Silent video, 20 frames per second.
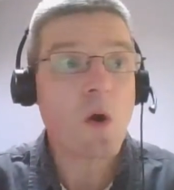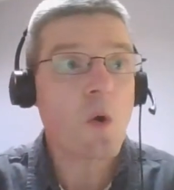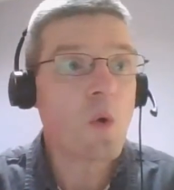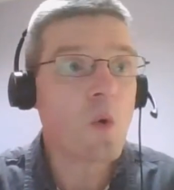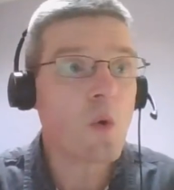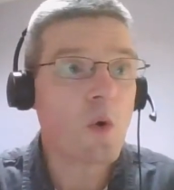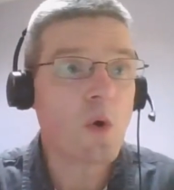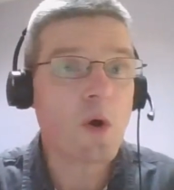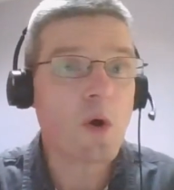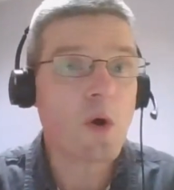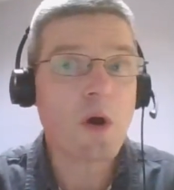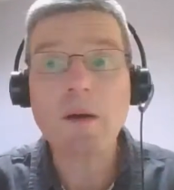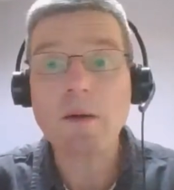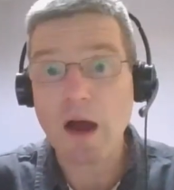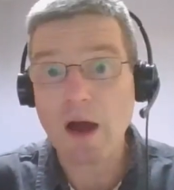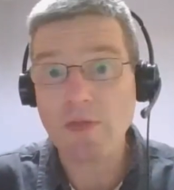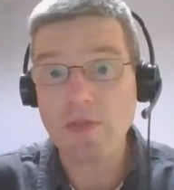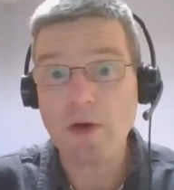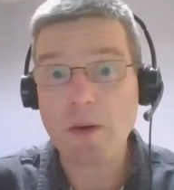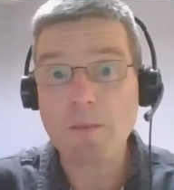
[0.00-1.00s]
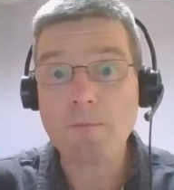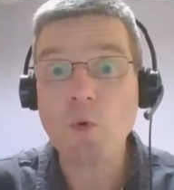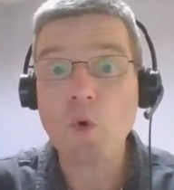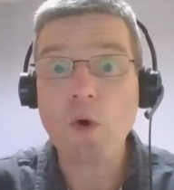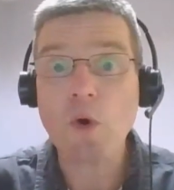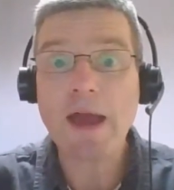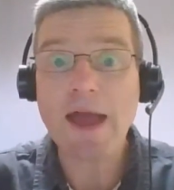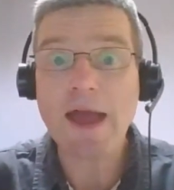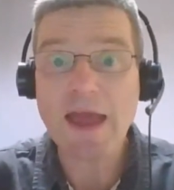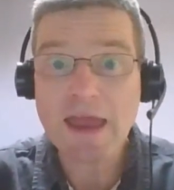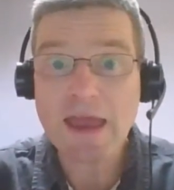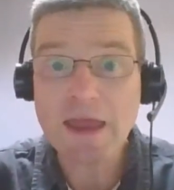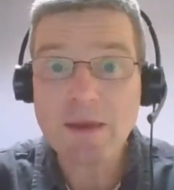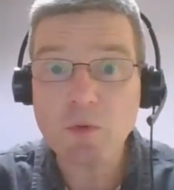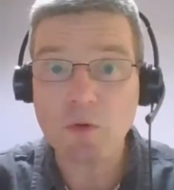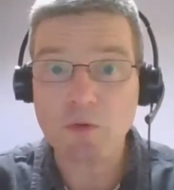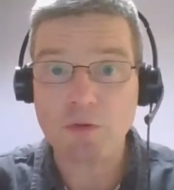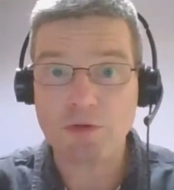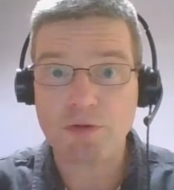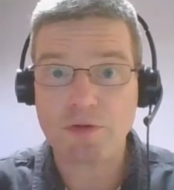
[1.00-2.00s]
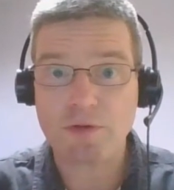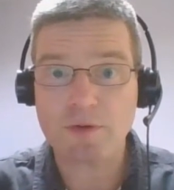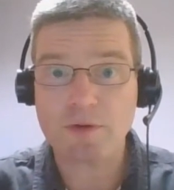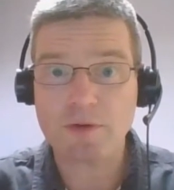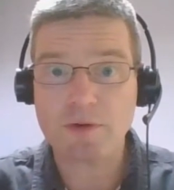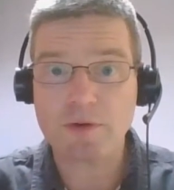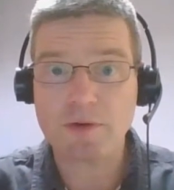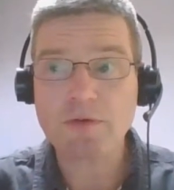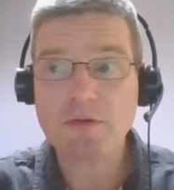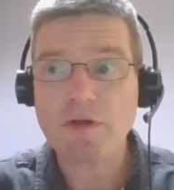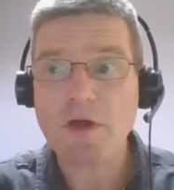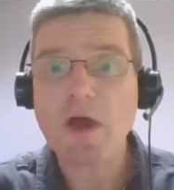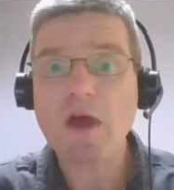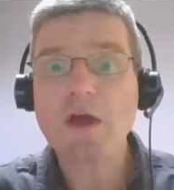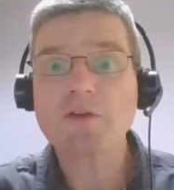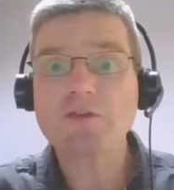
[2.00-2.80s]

or other more able students